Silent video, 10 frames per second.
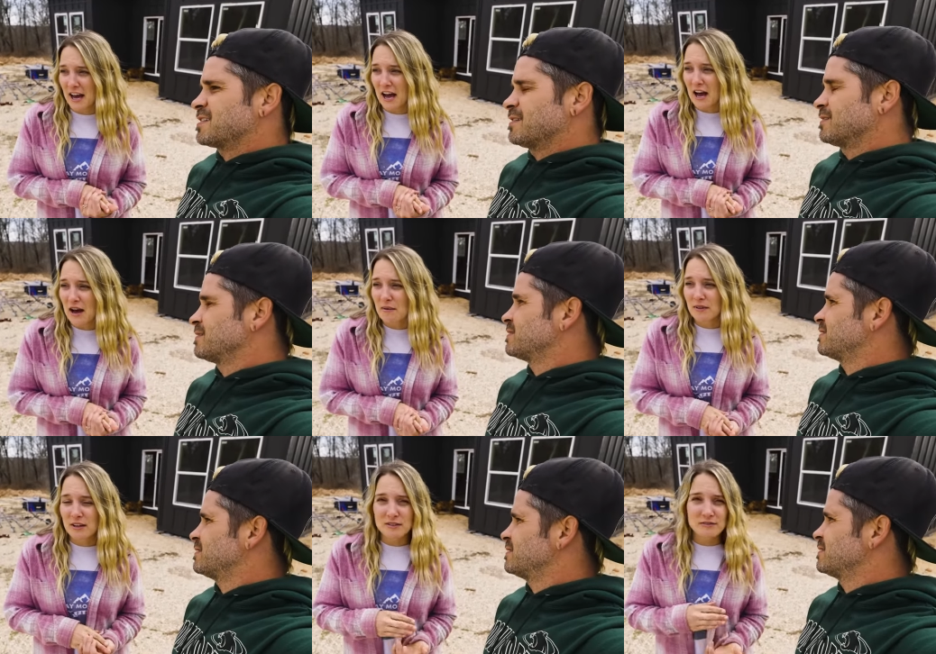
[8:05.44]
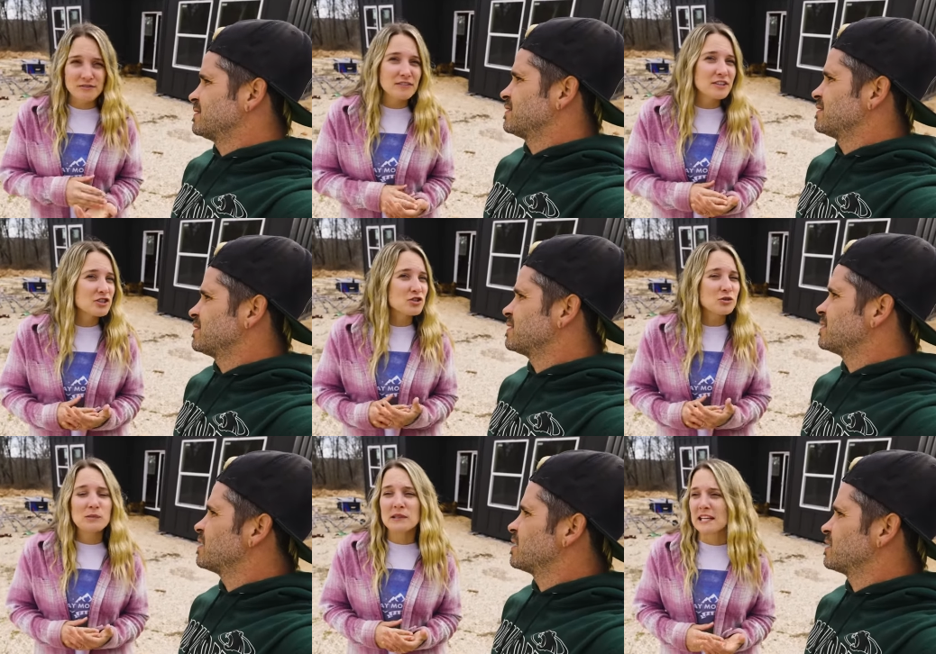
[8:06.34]
Speaker 1: Um, he was
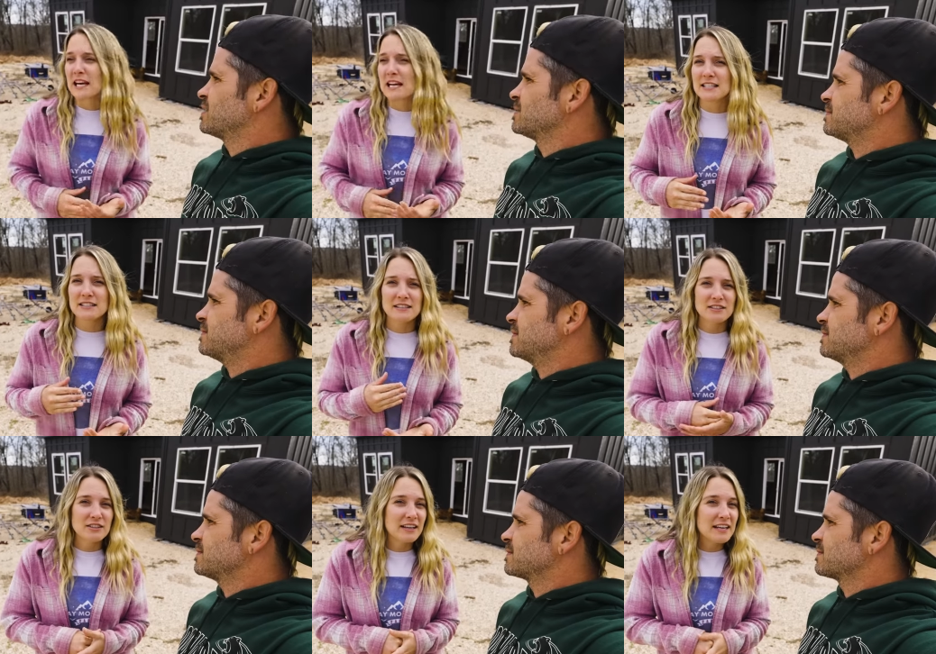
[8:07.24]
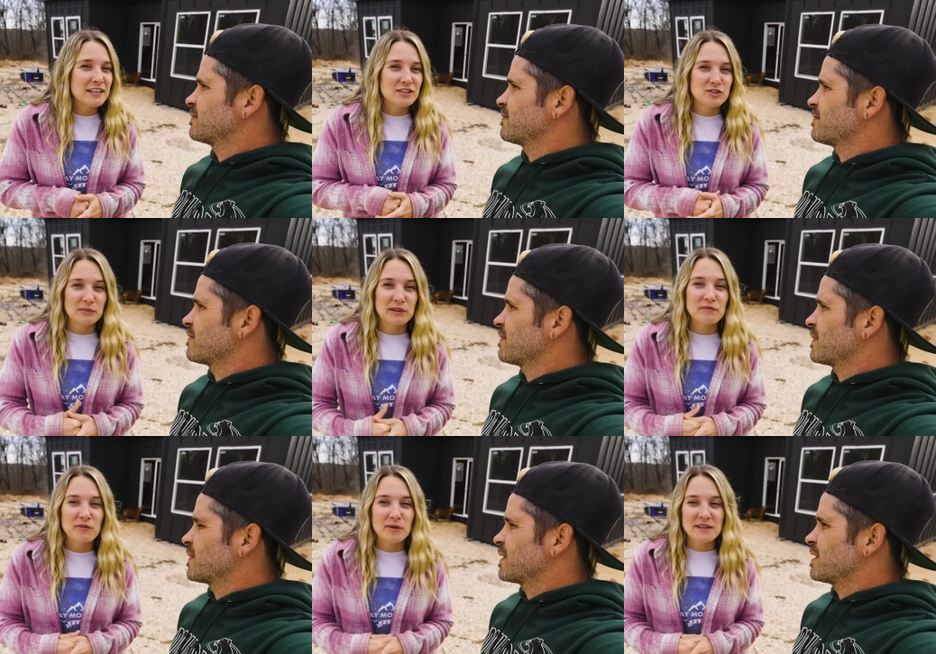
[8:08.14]
extremely nice, again, extremely
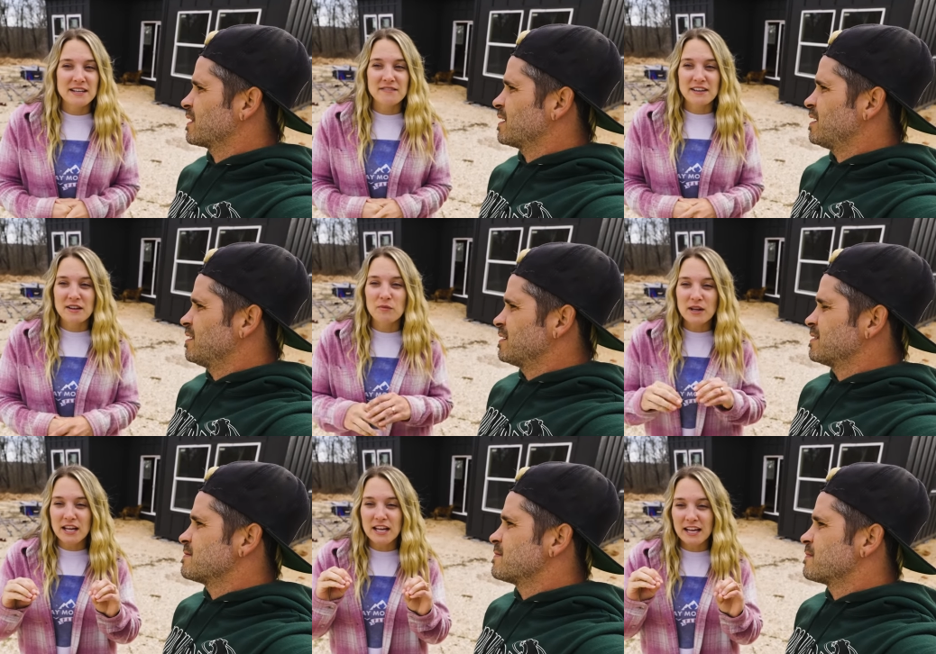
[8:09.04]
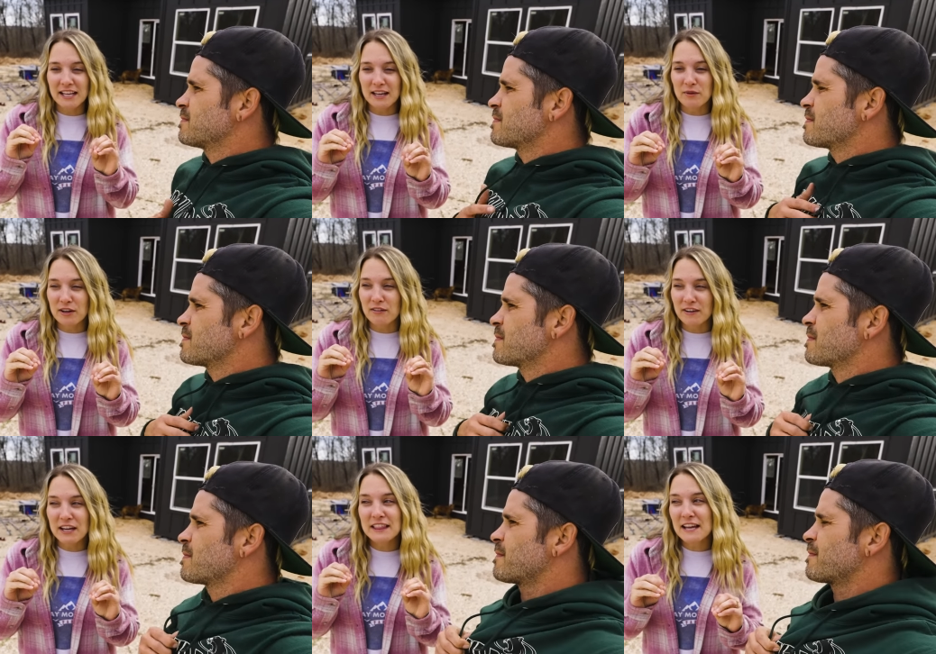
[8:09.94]
informative, and we again we are
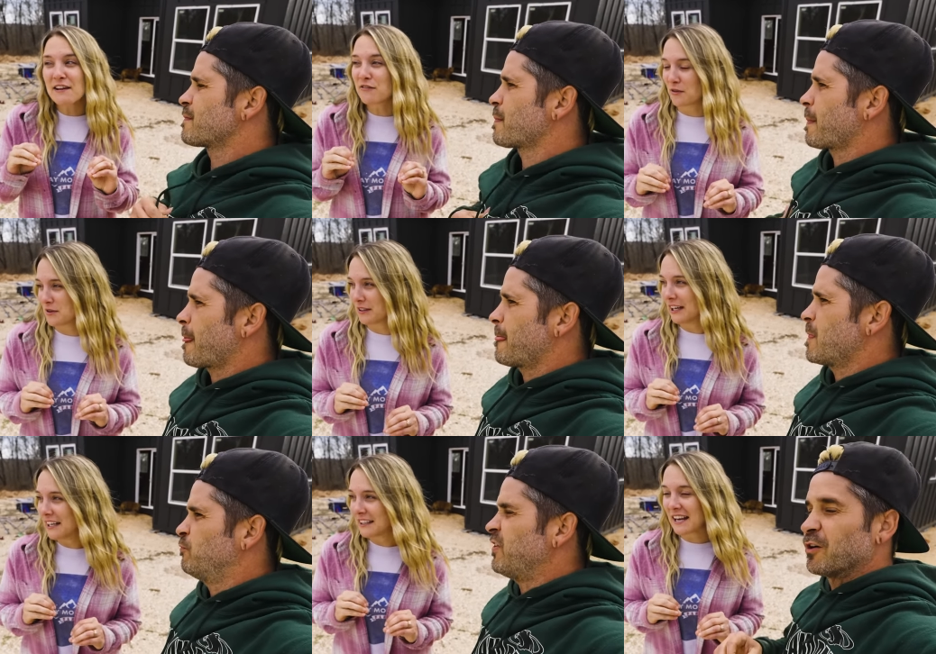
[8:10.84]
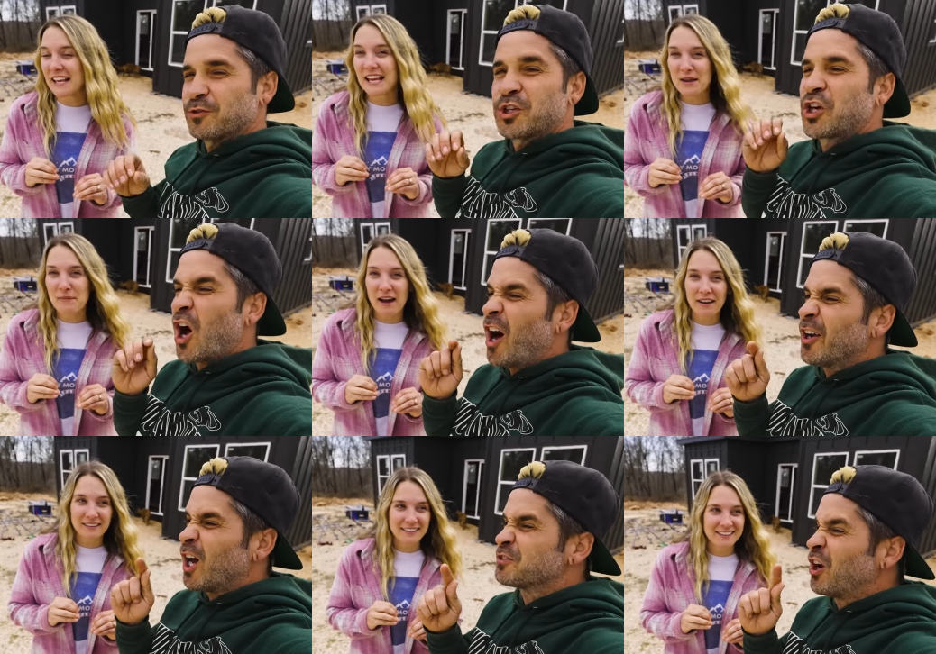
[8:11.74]
very thankful
Speaker 2: that, that he came caught
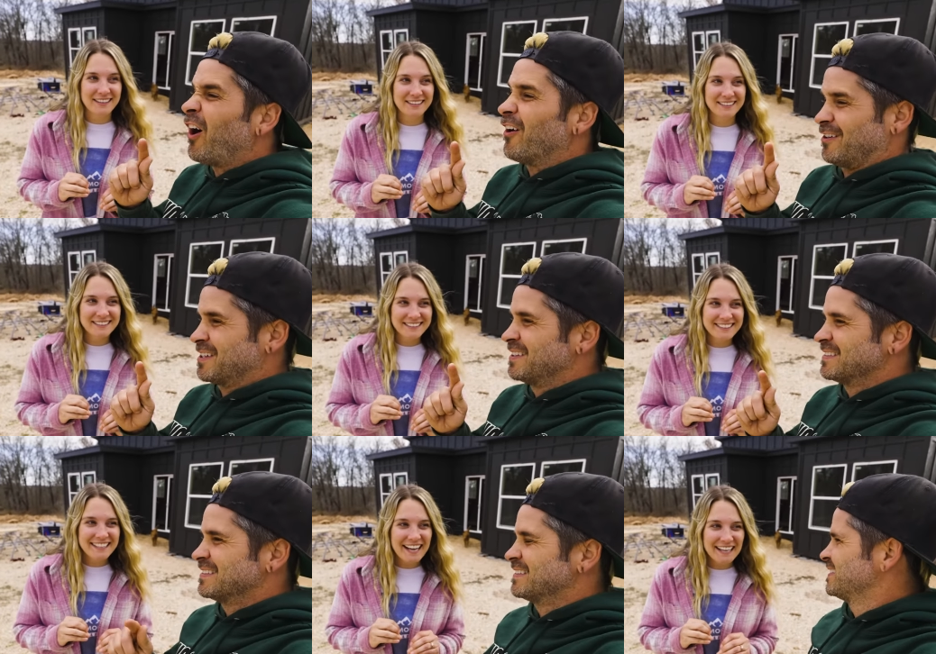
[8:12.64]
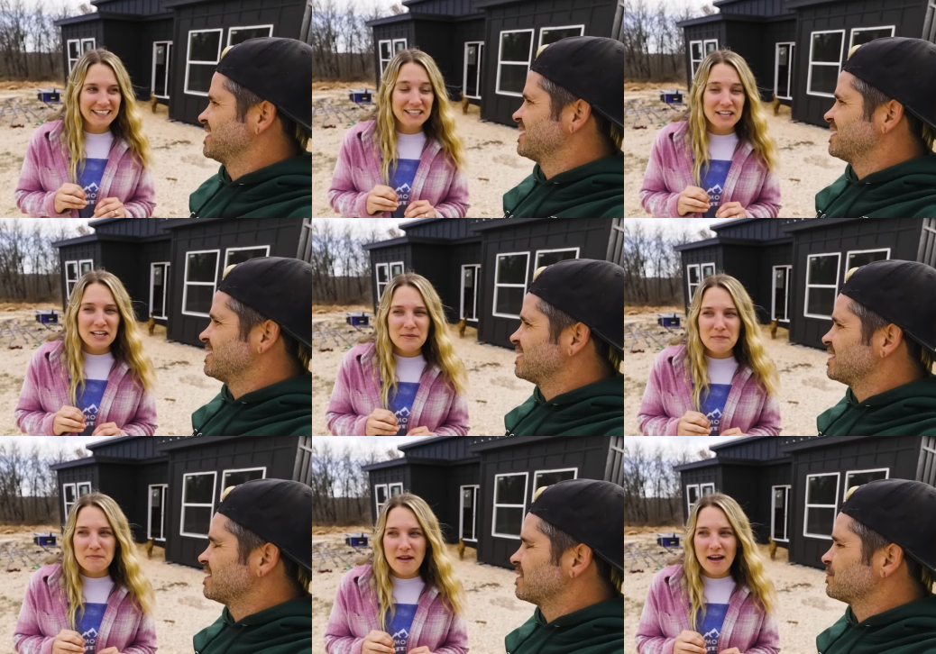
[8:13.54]
out. off guard.
Speaker 1: Yeah.
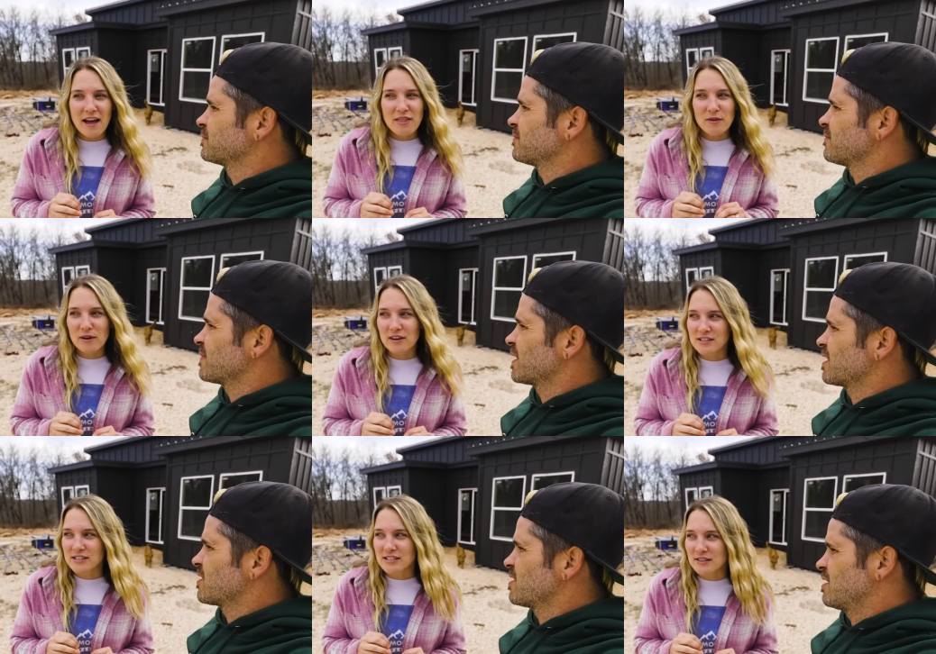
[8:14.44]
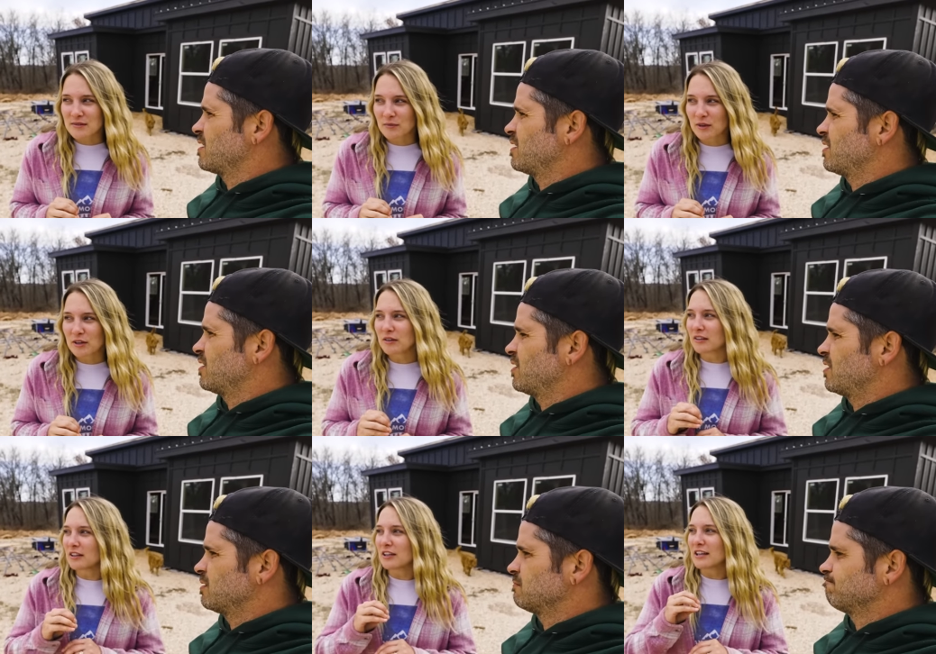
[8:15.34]
Other words, we
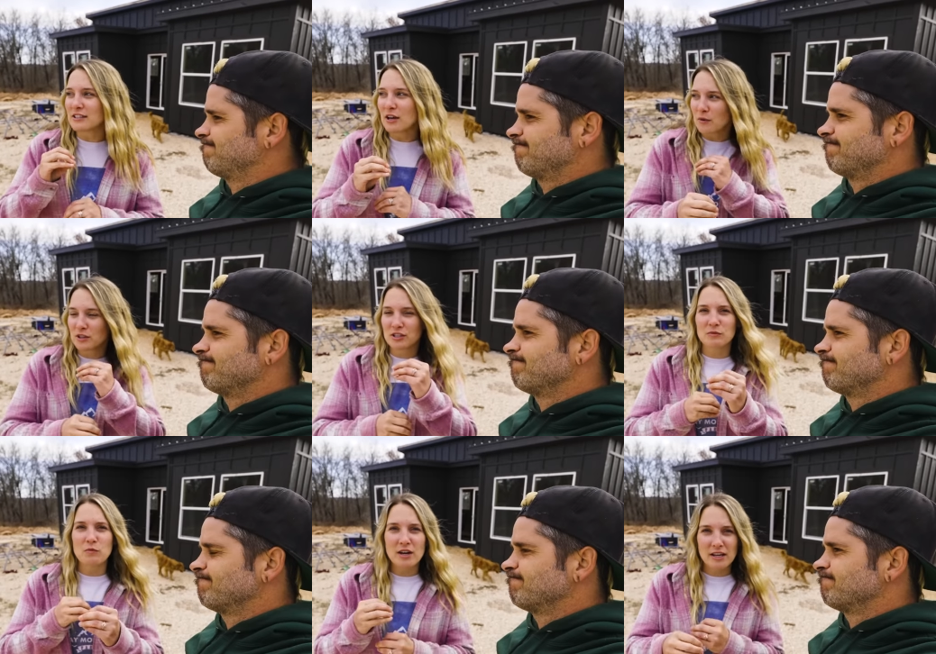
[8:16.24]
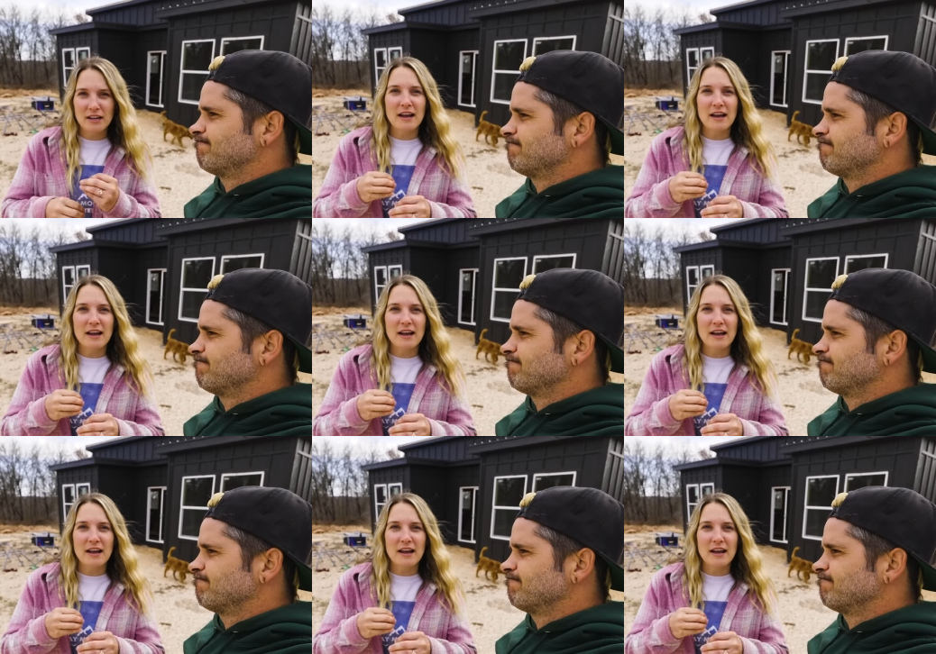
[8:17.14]
you guys know we're just working